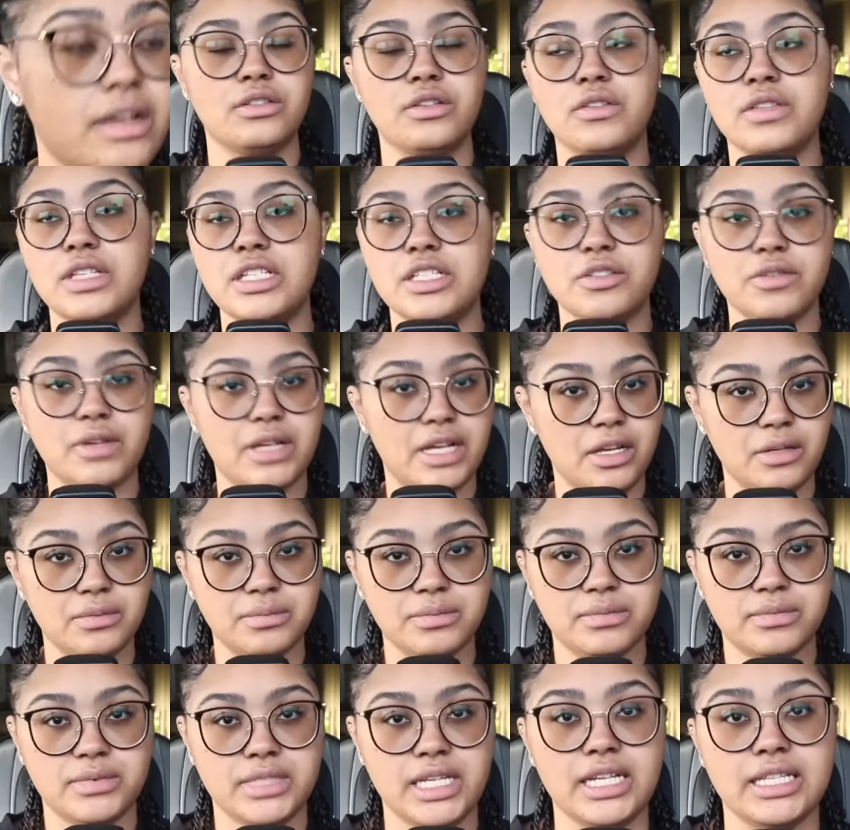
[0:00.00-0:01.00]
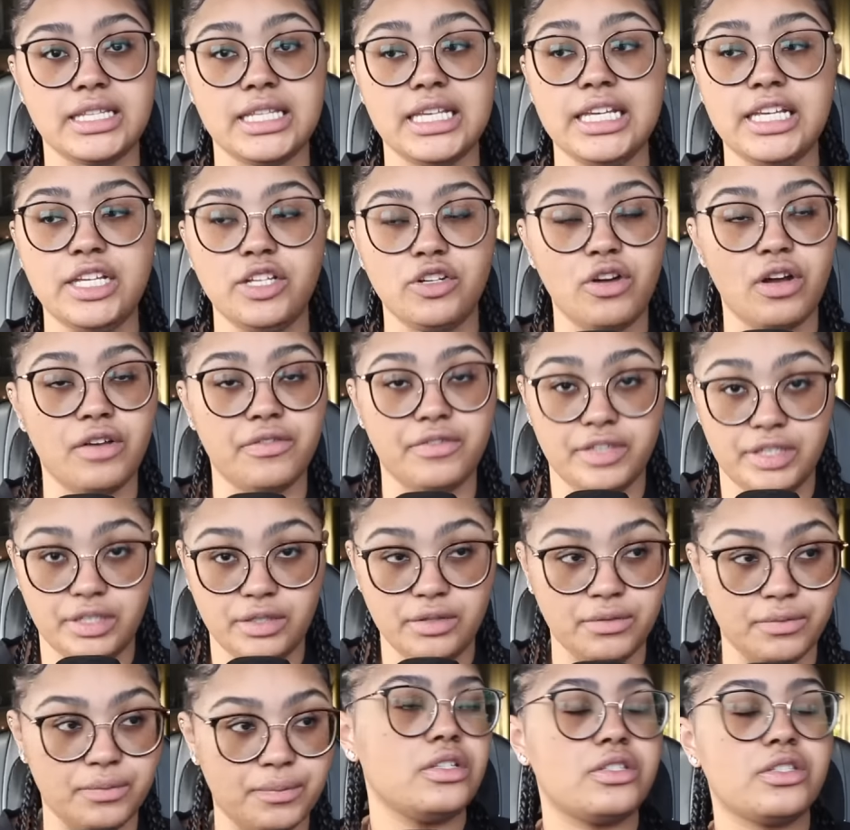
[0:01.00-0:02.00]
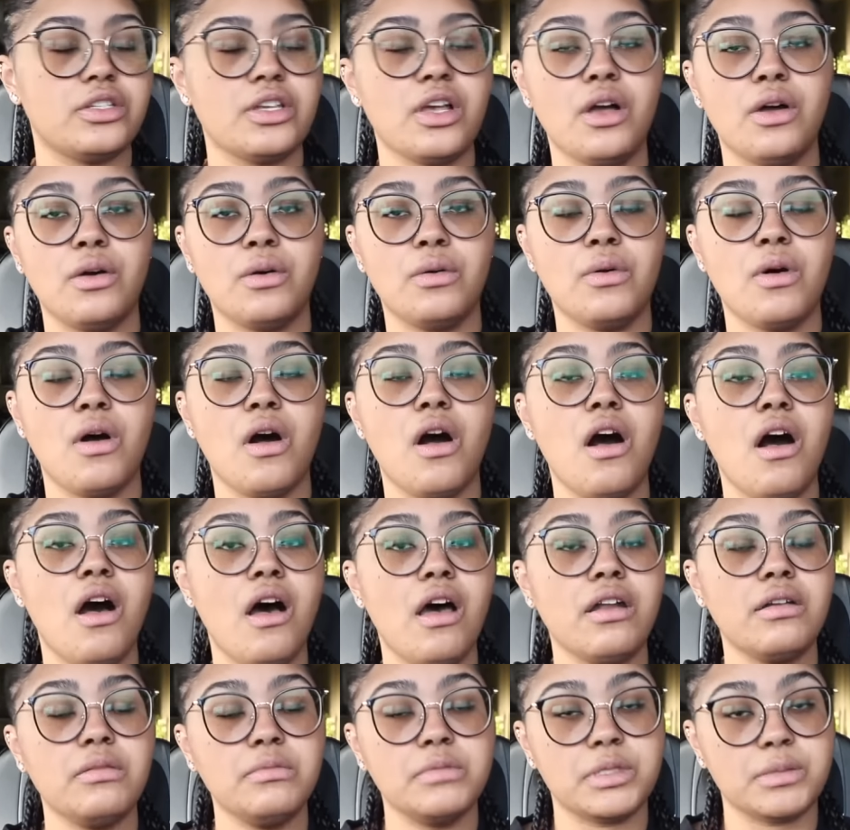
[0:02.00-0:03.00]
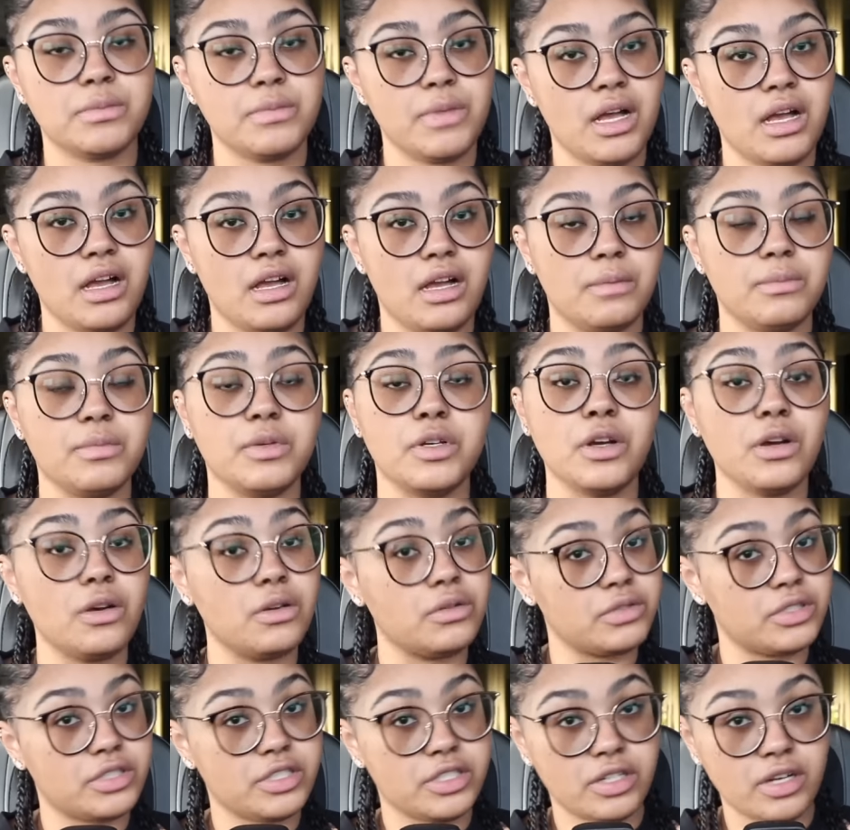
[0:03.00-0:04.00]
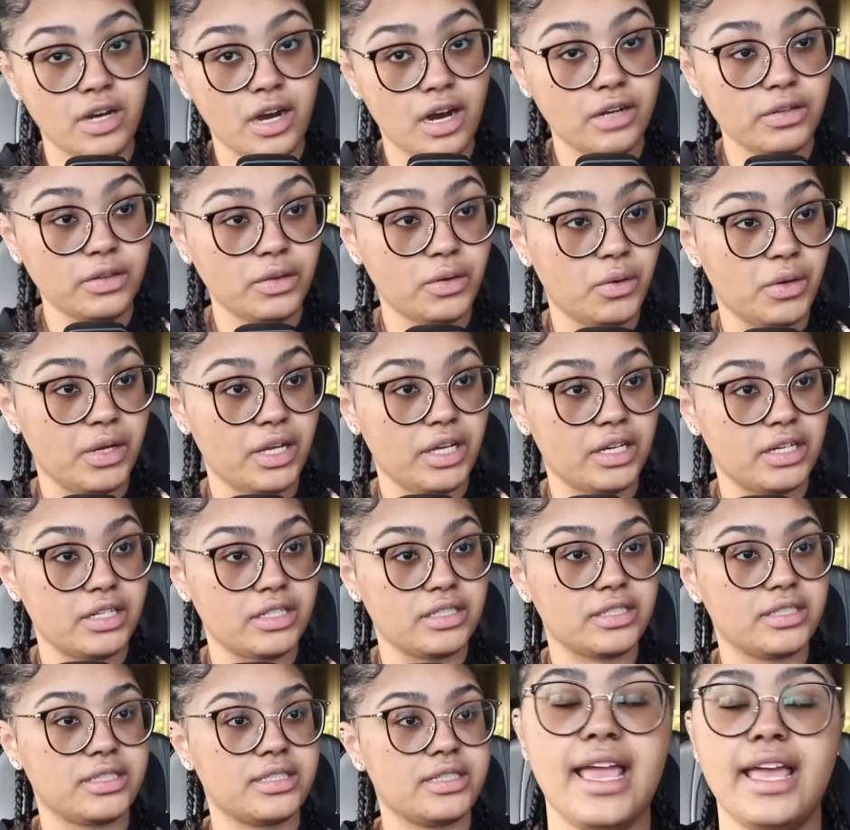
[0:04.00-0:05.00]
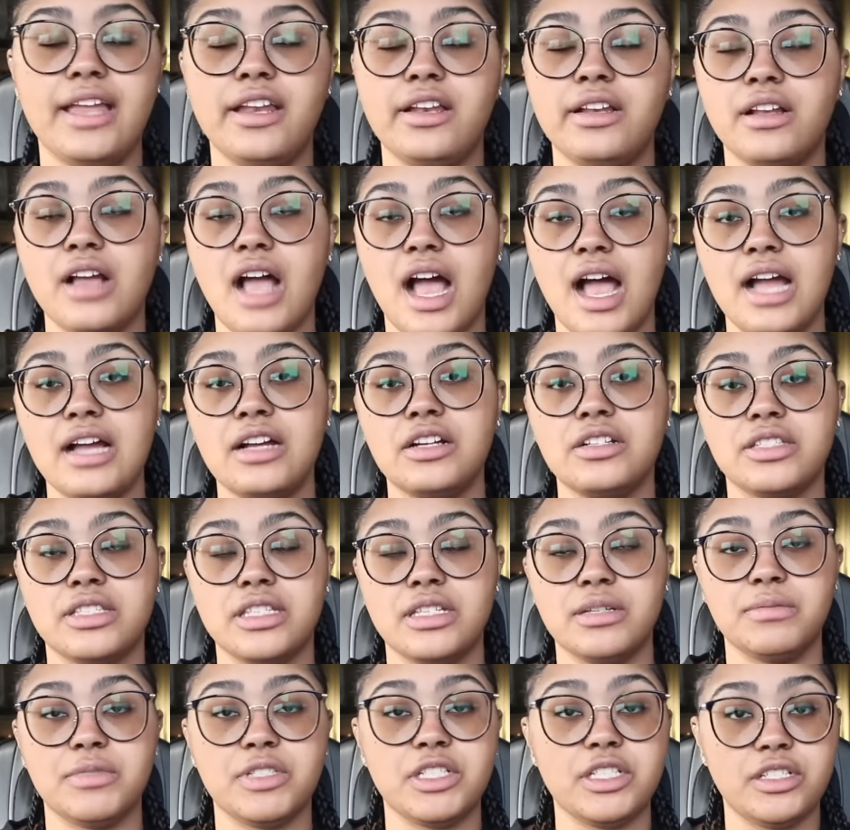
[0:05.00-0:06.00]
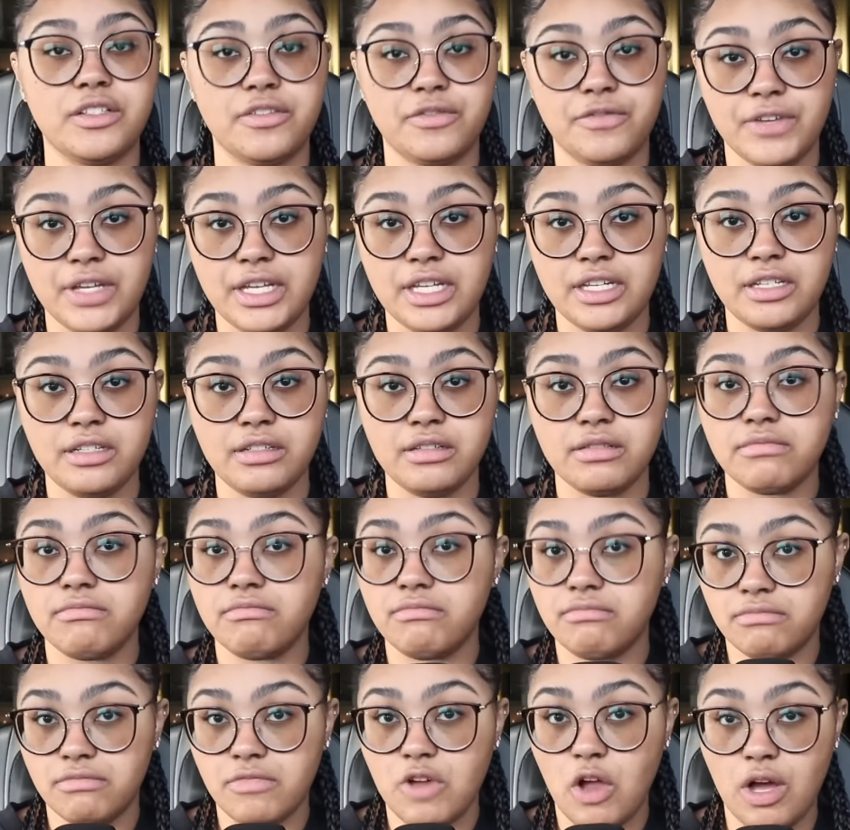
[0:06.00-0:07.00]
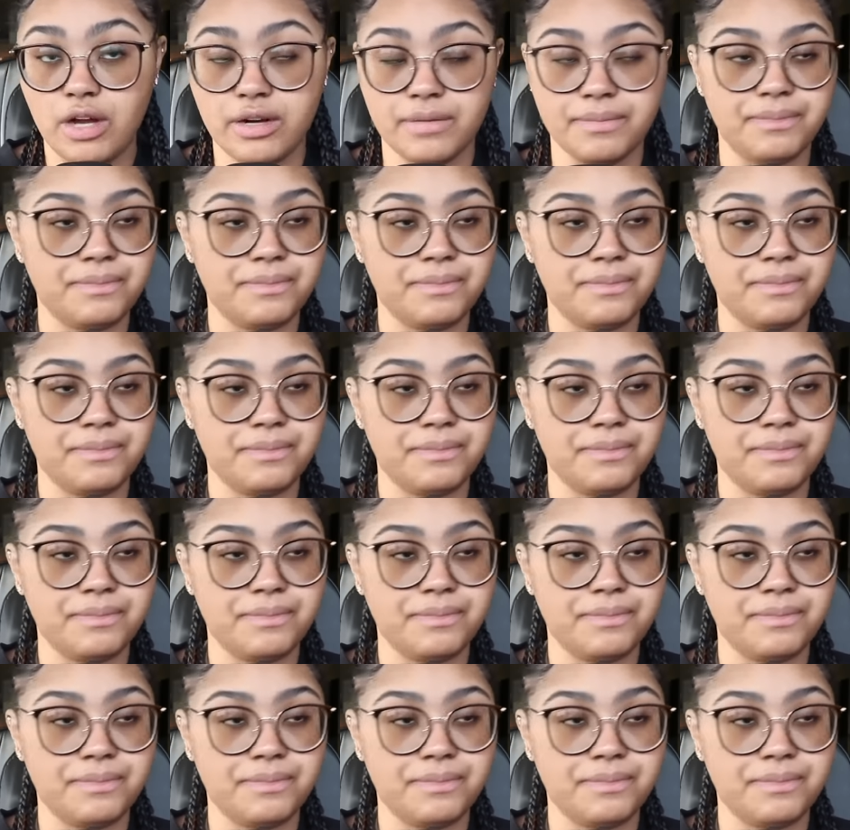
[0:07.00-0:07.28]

So this will help take the heat off of you. So Autumn's mom goes to our lawyers and hires them to defend Autumn.